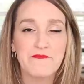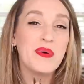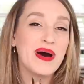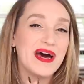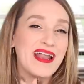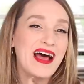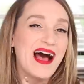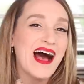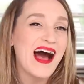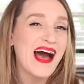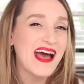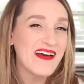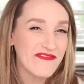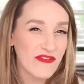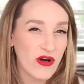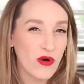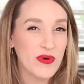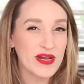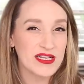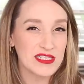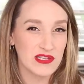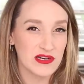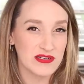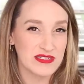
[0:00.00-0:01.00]
But I've
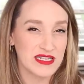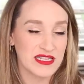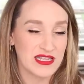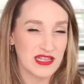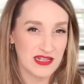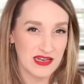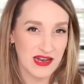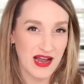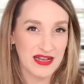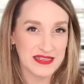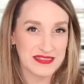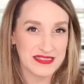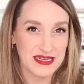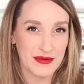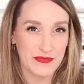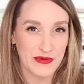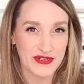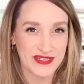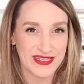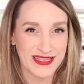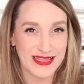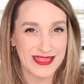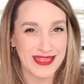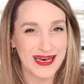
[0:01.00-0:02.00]
always looked at the Knot's
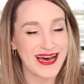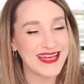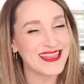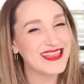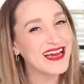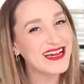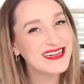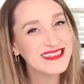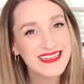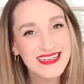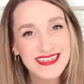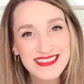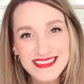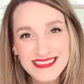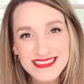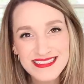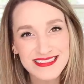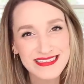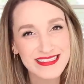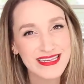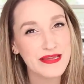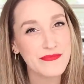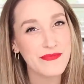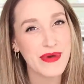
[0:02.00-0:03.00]
numbers and thought, that doesn't
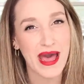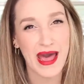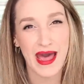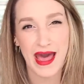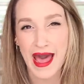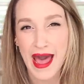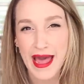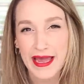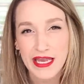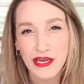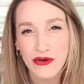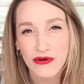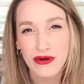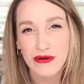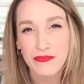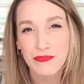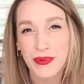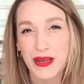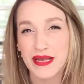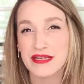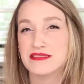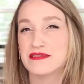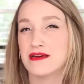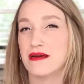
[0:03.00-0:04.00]
seem accurate
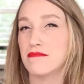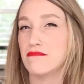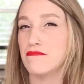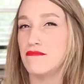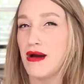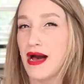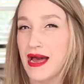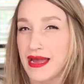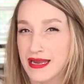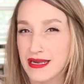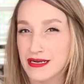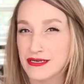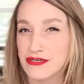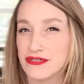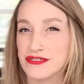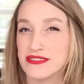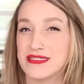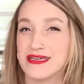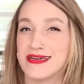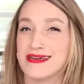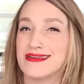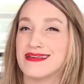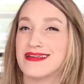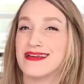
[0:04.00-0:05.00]
based on my
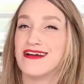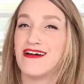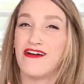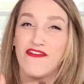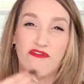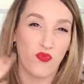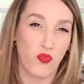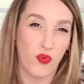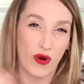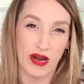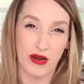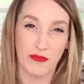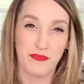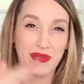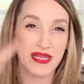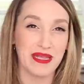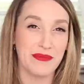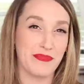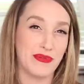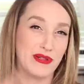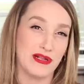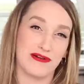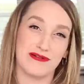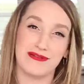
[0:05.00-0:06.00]
understanding of where
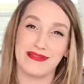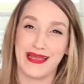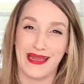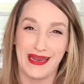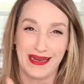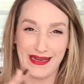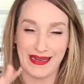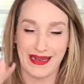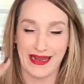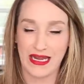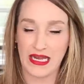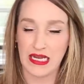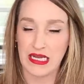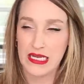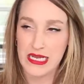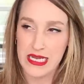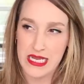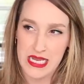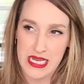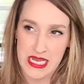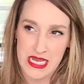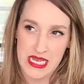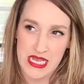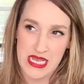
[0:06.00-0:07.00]
people are landing
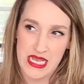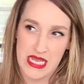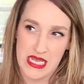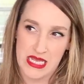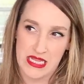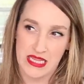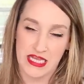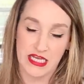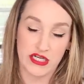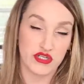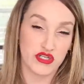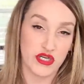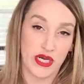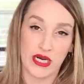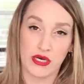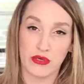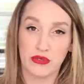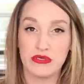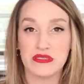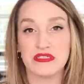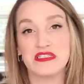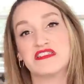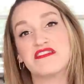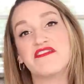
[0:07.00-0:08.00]
in the
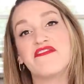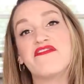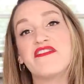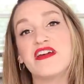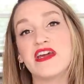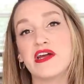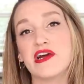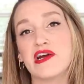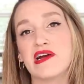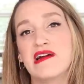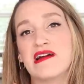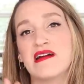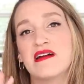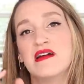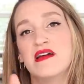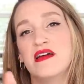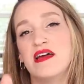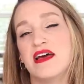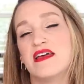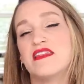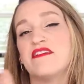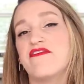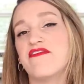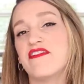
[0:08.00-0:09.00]
general sphere
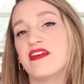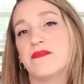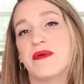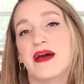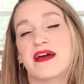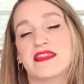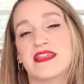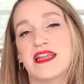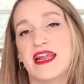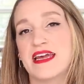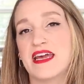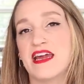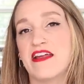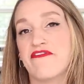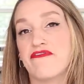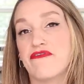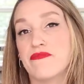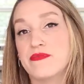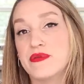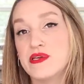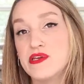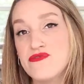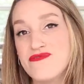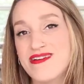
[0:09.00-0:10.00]
and the feedback that I get
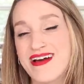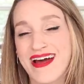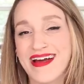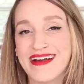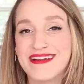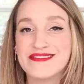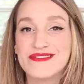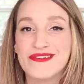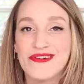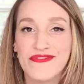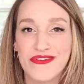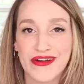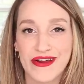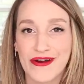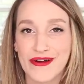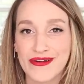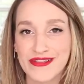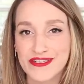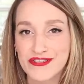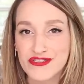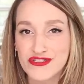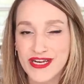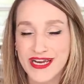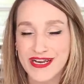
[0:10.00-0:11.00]
from you guys over here
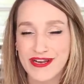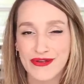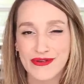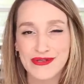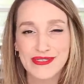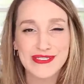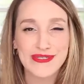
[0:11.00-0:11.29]
on this channel.